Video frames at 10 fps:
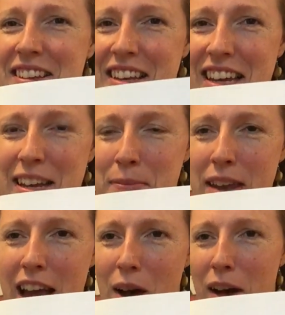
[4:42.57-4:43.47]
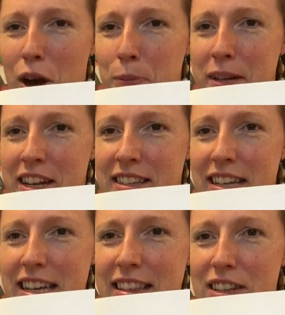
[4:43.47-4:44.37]
Look at him now. I hope he
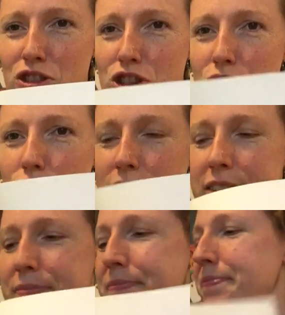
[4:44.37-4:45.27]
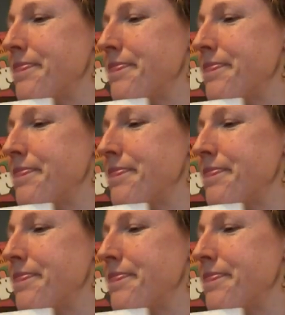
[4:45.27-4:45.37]
doesn't eat these children.